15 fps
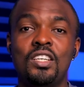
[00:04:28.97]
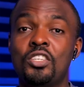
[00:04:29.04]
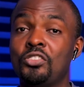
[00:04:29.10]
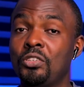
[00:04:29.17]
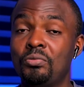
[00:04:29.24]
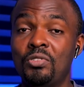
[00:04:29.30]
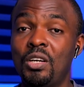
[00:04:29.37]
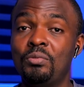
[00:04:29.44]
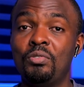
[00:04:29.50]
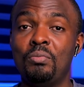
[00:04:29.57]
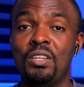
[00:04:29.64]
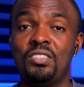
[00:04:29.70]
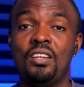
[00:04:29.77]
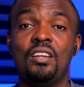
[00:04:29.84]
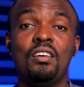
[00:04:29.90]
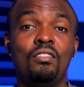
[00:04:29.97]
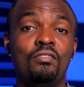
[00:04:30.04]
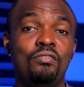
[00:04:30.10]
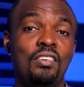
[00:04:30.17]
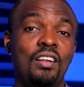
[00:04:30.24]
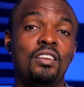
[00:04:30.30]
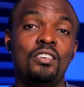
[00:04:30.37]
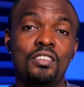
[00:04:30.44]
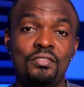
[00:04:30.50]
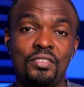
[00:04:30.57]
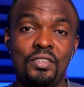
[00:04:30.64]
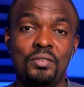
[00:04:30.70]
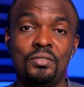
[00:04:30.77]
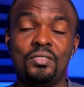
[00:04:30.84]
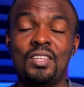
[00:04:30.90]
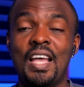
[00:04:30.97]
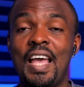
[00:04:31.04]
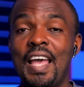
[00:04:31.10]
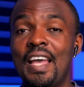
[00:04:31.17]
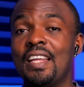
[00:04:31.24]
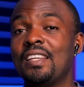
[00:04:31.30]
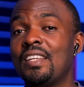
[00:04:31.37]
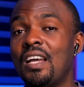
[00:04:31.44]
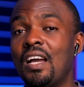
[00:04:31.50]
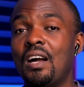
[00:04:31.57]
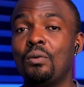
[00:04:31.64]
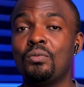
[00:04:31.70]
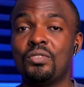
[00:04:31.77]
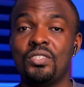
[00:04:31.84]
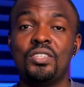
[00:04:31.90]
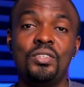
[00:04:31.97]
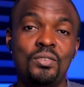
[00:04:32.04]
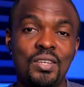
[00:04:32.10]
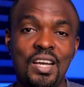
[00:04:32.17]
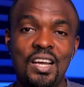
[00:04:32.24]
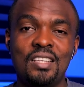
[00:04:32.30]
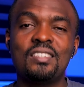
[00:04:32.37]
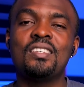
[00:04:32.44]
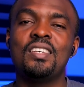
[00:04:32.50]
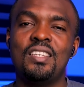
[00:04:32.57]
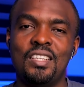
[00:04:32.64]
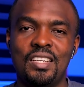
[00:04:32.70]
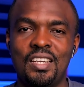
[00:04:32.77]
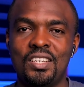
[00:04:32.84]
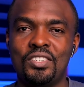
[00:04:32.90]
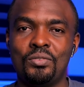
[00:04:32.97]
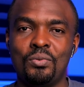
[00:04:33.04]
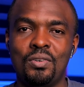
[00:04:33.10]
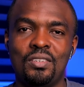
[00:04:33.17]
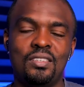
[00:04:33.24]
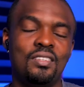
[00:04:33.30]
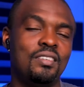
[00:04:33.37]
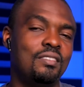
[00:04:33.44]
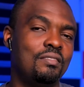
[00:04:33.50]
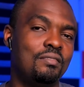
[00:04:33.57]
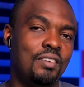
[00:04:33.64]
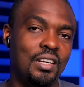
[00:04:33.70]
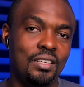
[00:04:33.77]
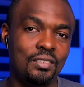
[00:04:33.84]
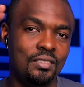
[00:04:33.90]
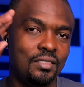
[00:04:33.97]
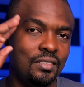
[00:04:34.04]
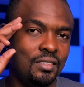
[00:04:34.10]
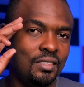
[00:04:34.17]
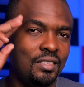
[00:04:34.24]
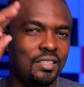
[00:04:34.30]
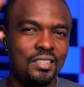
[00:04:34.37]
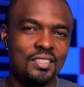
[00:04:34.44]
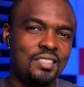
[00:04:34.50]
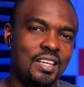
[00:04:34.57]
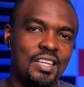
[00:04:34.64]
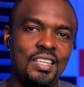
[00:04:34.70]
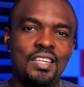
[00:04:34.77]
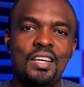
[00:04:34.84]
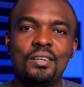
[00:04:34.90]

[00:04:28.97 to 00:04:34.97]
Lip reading: subscribe to my channel Valo Reviews, and I will see you guys in the next one. Valo, signing